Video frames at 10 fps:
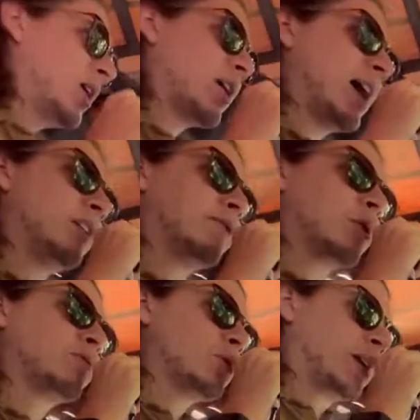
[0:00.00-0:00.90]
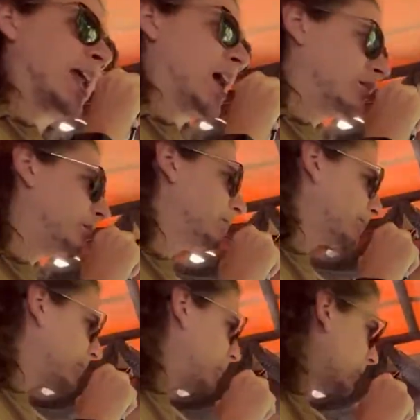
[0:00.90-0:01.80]
are headed for a root canal.
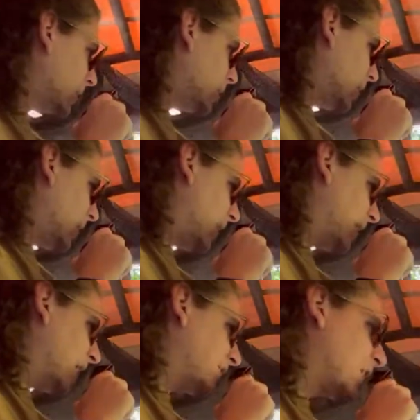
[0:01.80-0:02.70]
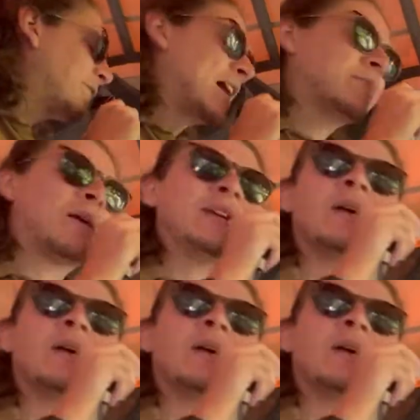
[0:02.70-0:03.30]
And fun fact about me,